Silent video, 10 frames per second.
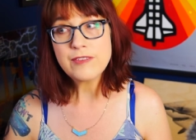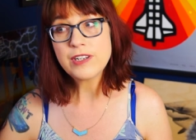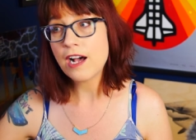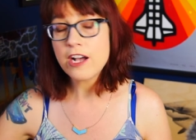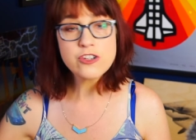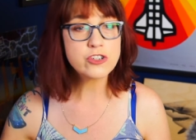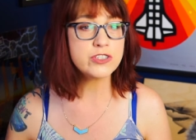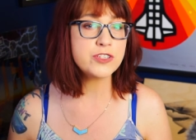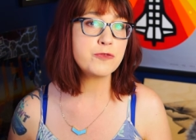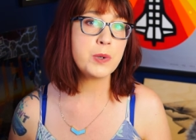even
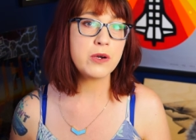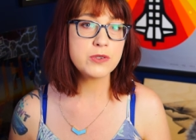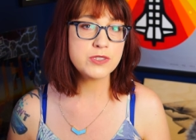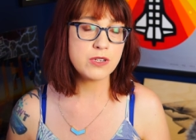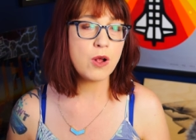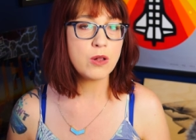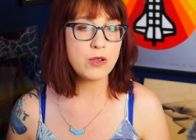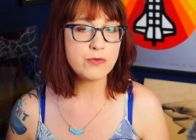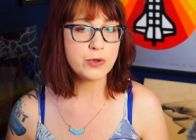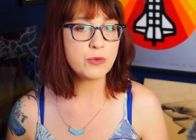hundreds of posts all
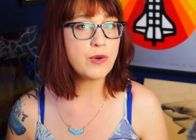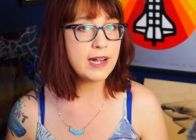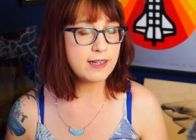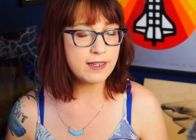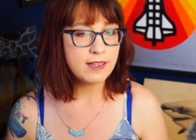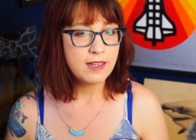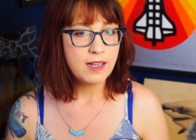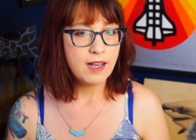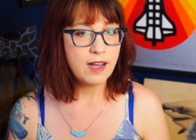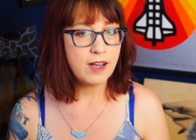over Reddit,
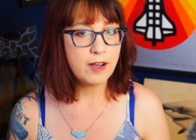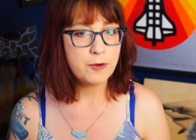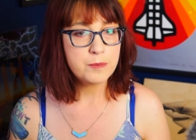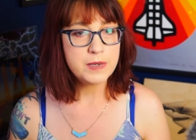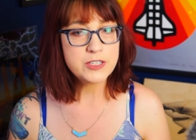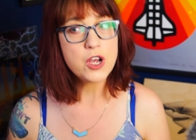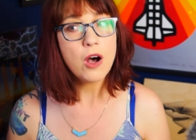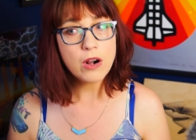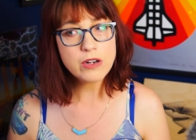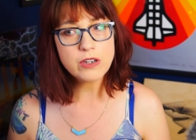it's
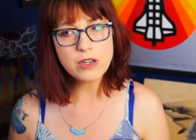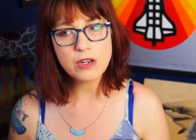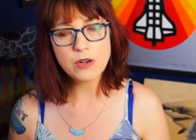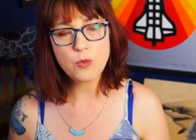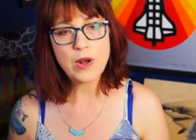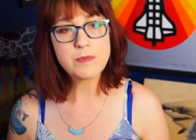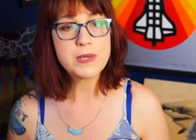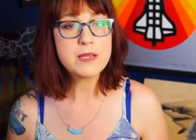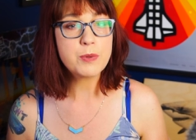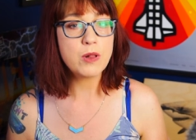harder when
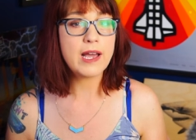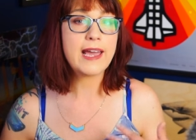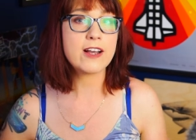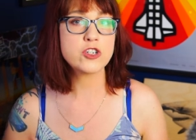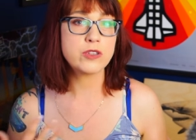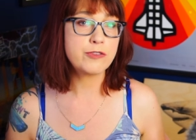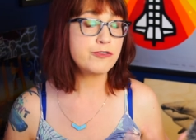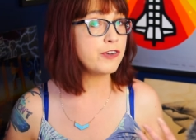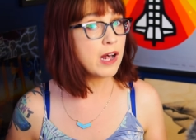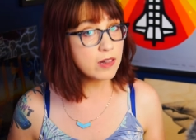people I actually
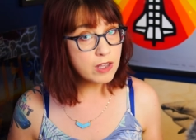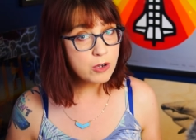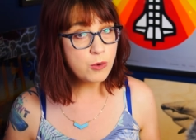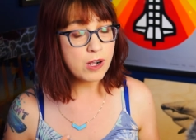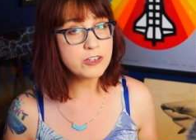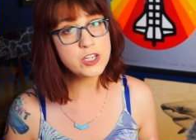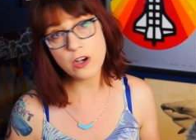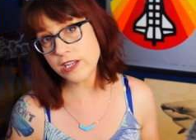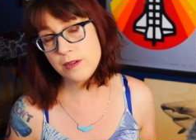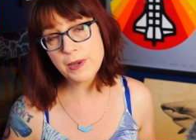follow are
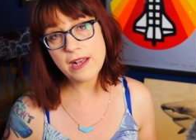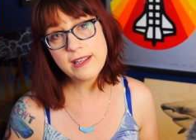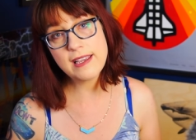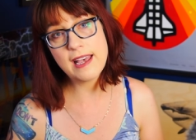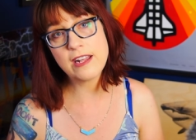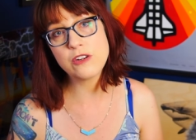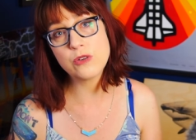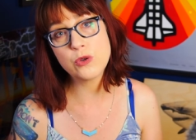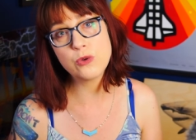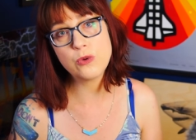talking about it and
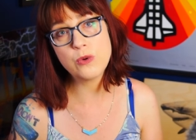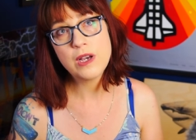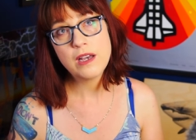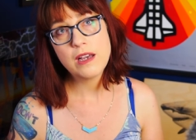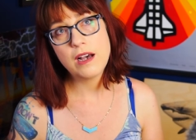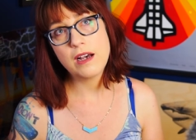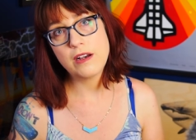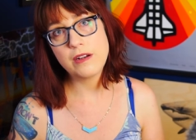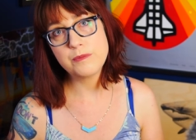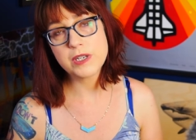who
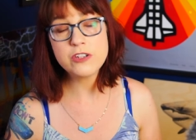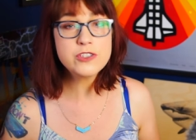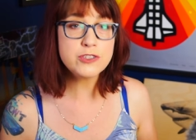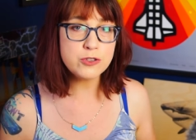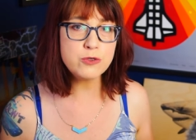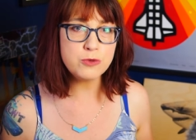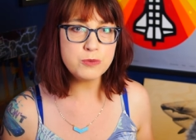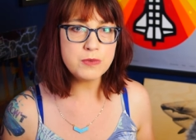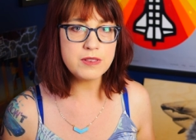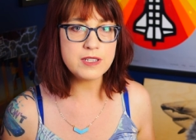
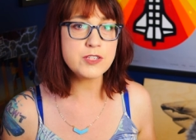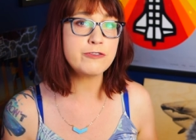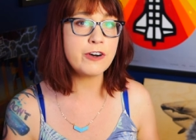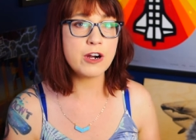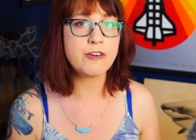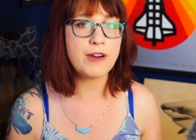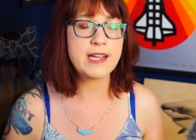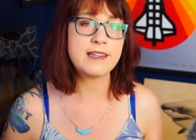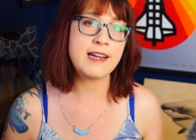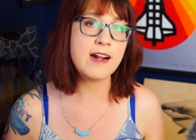consume this
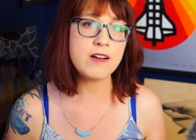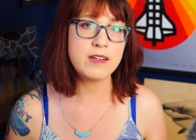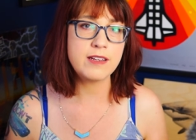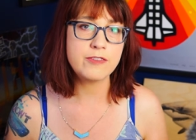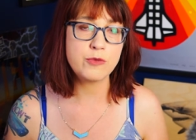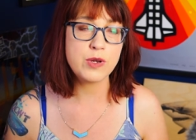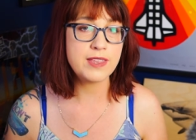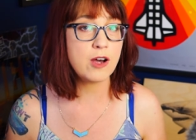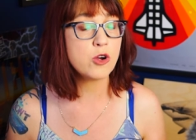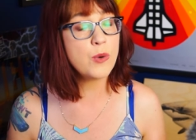far-right narrative
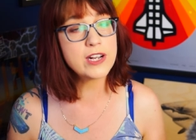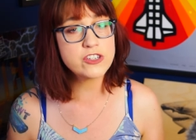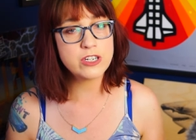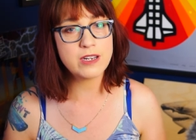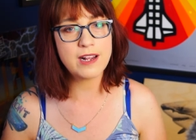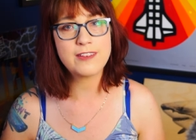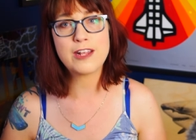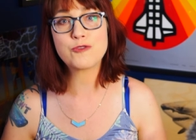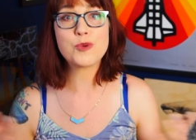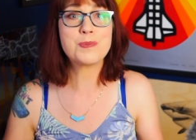without question and
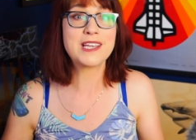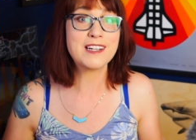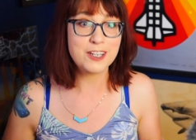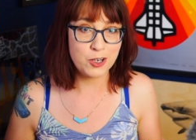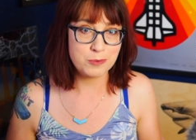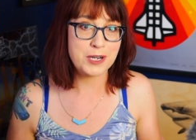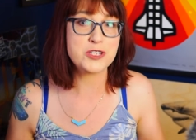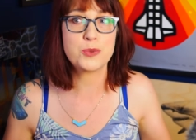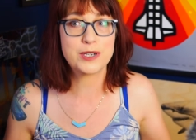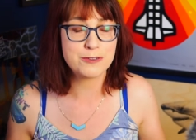then repeat it on my
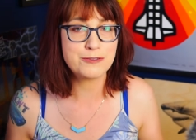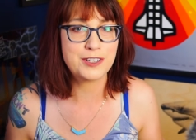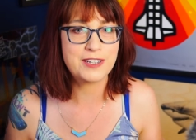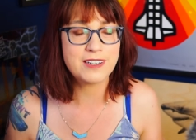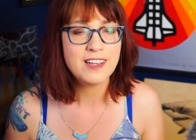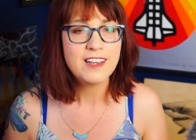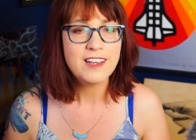Twitter feed.